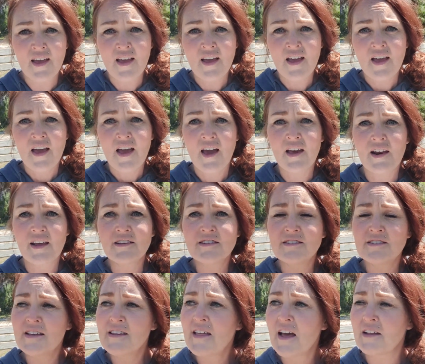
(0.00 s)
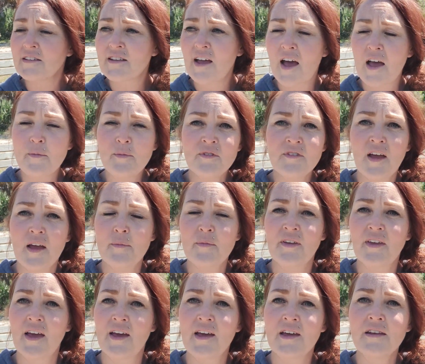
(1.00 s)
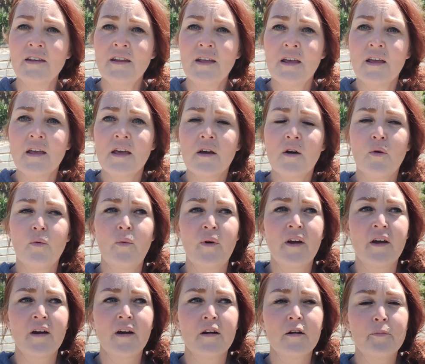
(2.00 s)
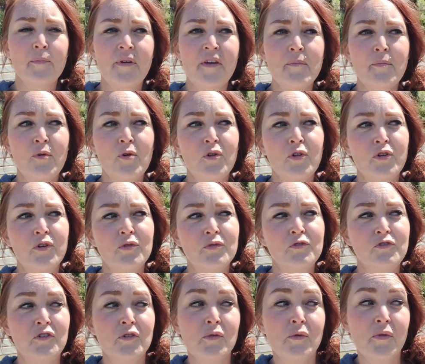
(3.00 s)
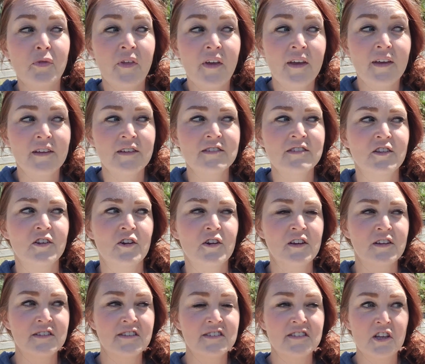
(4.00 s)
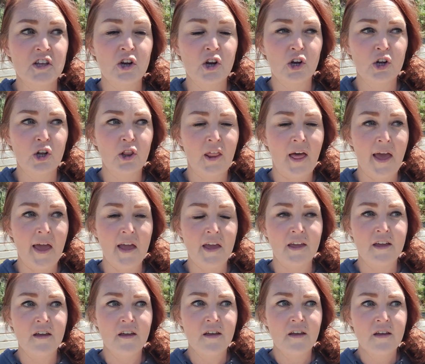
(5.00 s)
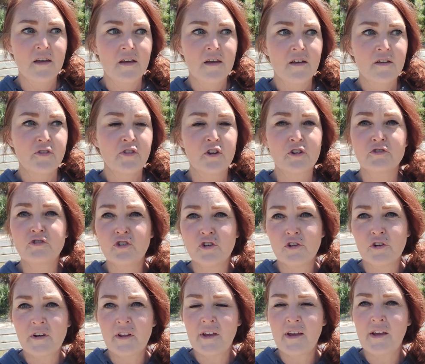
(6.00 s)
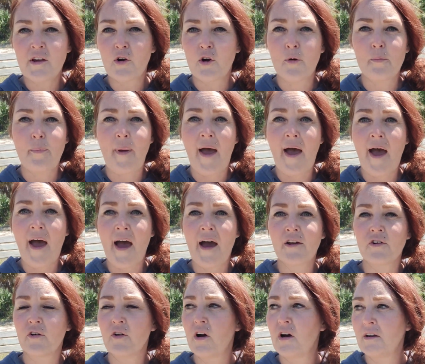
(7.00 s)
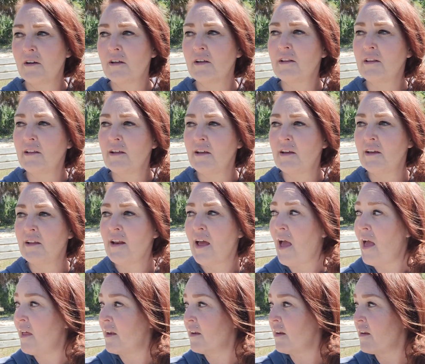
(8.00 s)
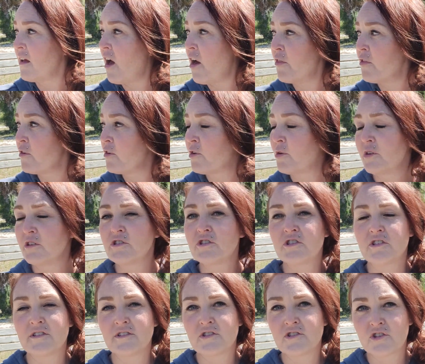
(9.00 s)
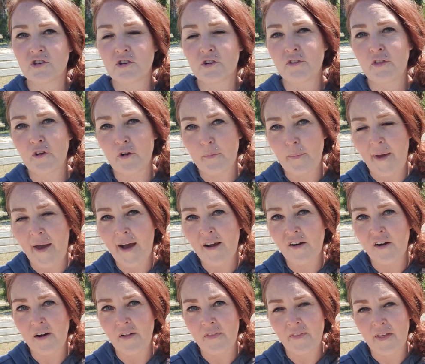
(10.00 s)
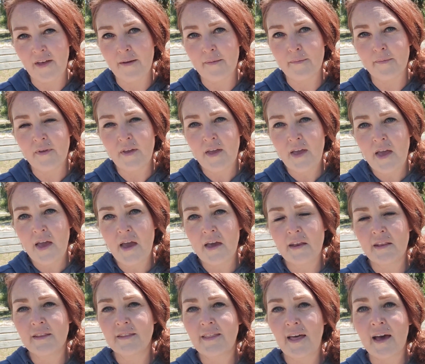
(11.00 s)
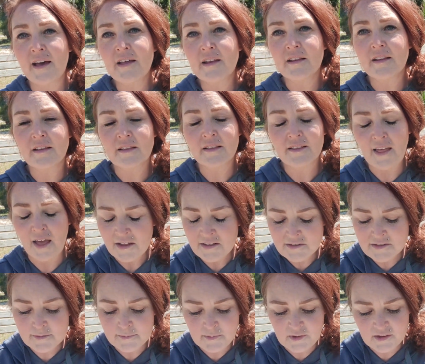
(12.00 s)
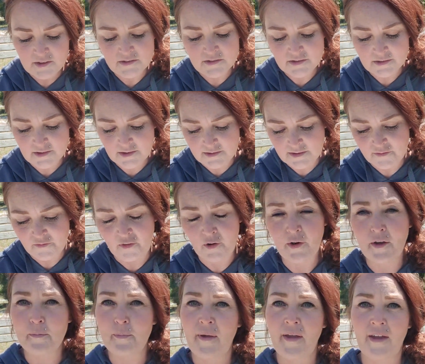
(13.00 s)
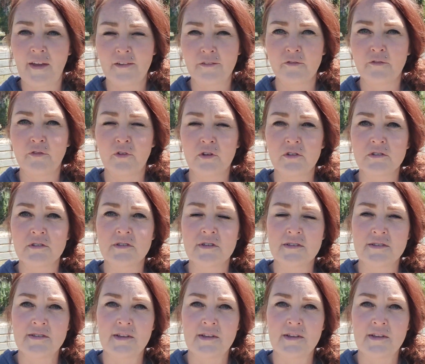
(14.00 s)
And I see that time and time again where people who do things that are considered like they're dirty or bad or unclean and other Christians turn their back on them. And that that to me is is very painful to see